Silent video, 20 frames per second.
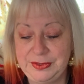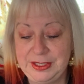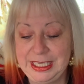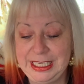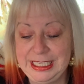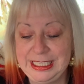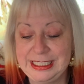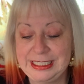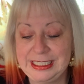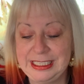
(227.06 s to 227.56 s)

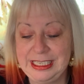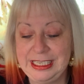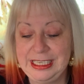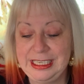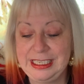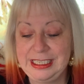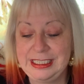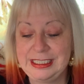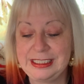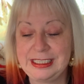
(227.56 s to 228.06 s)
It
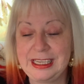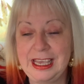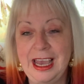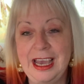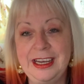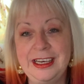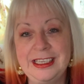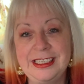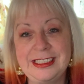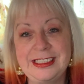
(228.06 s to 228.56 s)
is
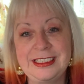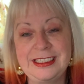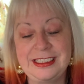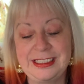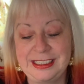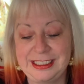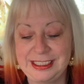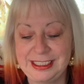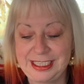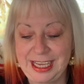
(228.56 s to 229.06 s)
an
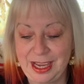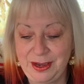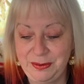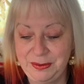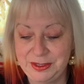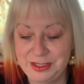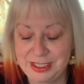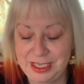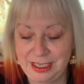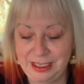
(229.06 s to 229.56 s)

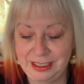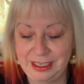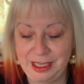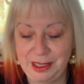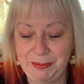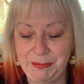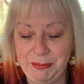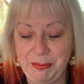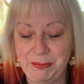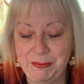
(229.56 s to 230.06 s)

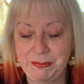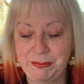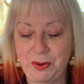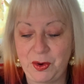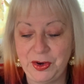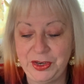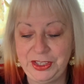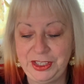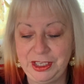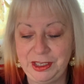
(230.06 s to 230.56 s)
astoundingly
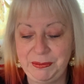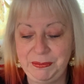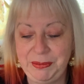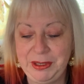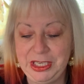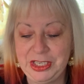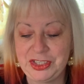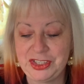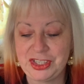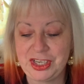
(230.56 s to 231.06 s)
poignant
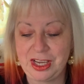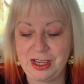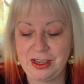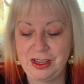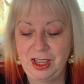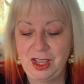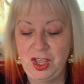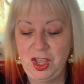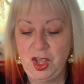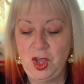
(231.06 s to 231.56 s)
picture,
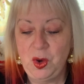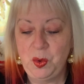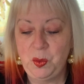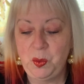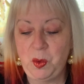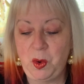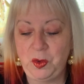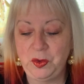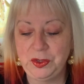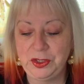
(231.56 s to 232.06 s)

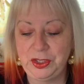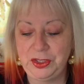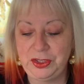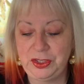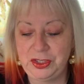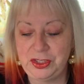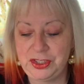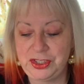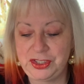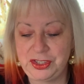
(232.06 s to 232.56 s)
one
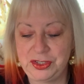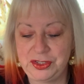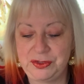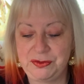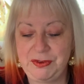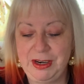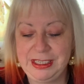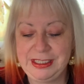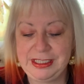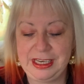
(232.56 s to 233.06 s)
that should
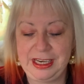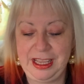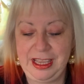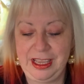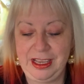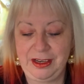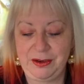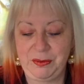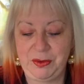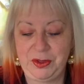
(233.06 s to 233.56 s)

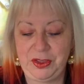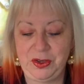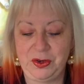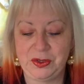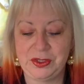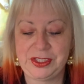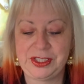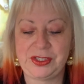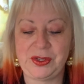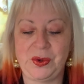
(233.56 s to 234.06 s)
resonate with
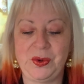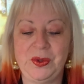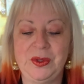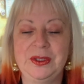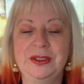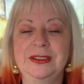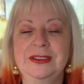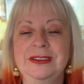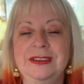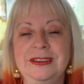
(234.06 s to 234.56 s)
your
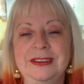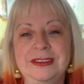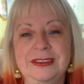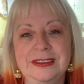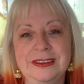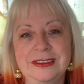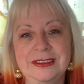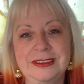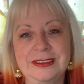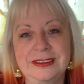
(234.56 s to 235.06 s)
soul
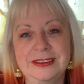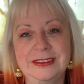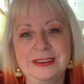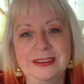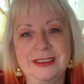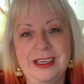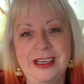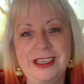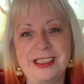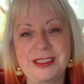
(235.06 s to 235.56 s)

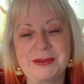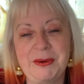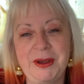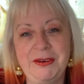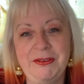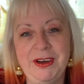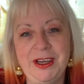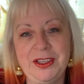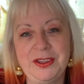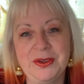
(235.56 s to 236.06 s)
as we
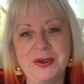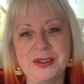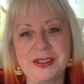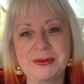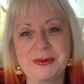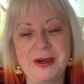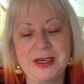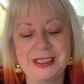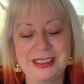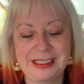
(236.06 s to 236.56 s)
read
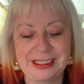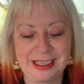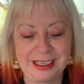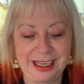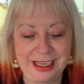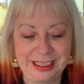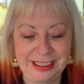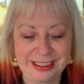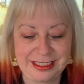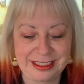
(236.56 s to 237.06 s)
those words
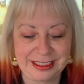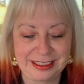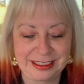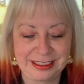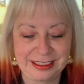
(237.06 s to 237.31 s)
tonight.